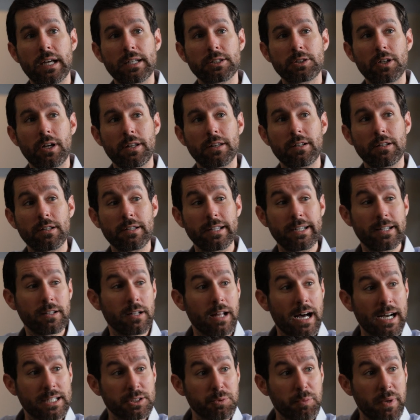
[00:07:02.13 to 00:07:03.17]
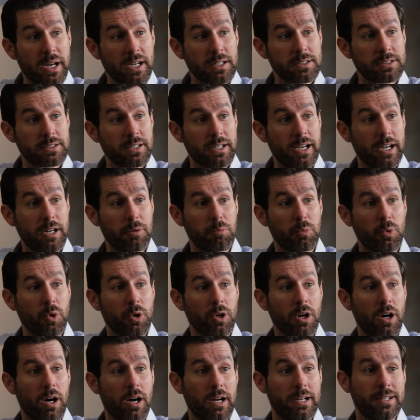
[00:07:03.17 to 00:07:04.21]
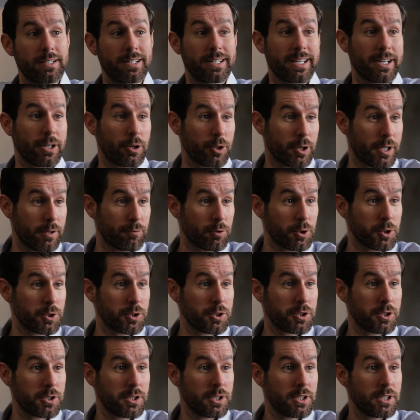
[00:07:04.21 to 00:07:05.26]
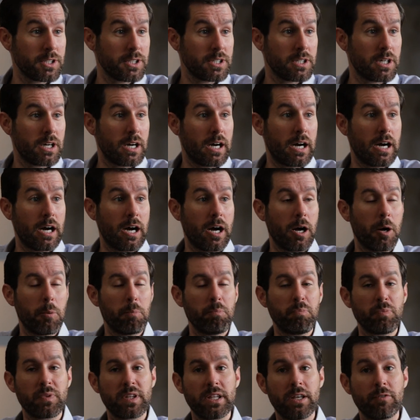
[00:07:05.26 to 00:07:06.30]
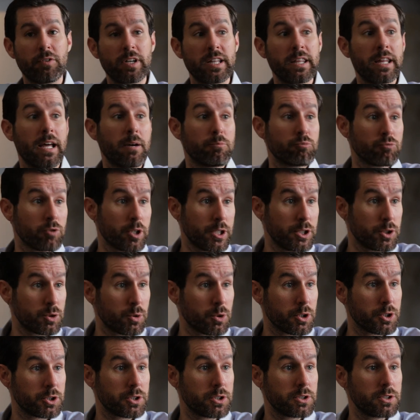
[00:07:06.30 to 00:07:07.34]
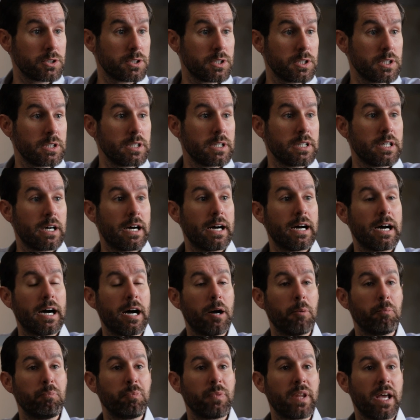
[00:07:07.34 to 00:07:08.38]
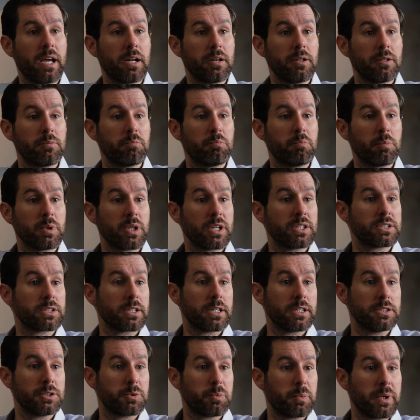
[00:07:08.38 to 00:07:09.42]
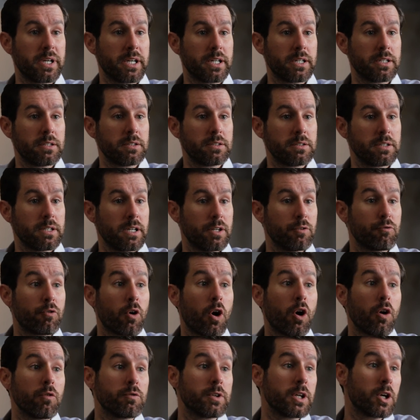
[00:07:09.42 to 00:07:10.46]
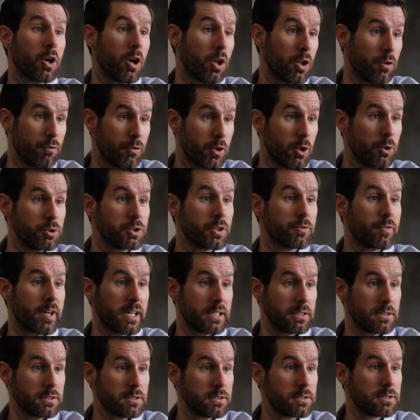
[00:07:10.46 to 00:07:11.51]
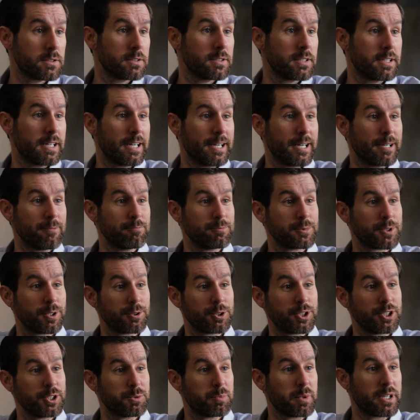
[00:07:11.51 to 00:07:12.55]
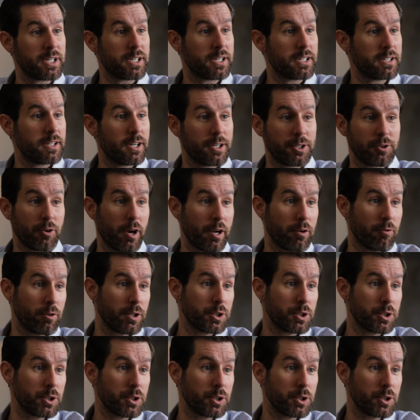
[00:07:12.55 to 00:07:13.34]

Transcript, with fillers: less on the legal aspects and more on caregivers, um, giving them resources. Um, and Melissa has been involved in all of those events. Okay. So she's been a, a, great